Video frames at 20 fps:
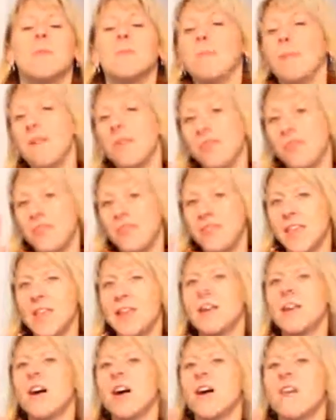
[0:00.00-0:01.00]
But
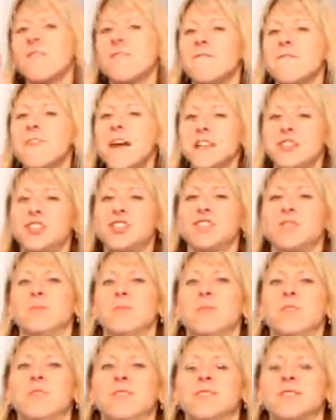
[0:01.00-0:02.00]
think of
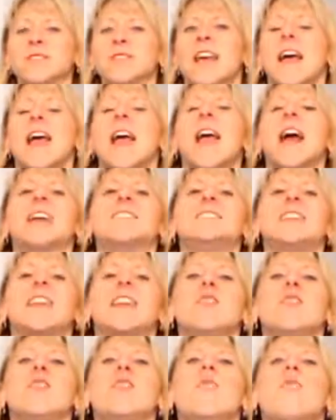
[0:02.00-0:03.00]
vegetables as
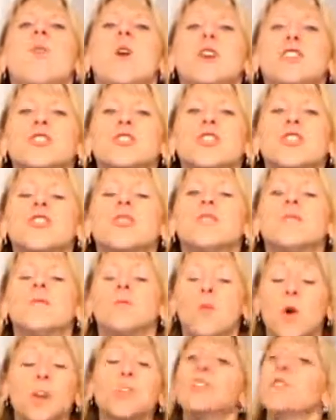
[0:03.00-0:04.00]
a wonderful,
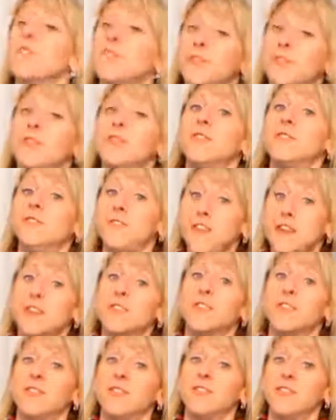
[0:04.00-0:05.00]
wonderful
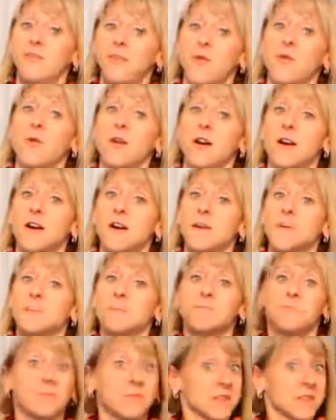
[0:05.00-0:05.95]
vehicle for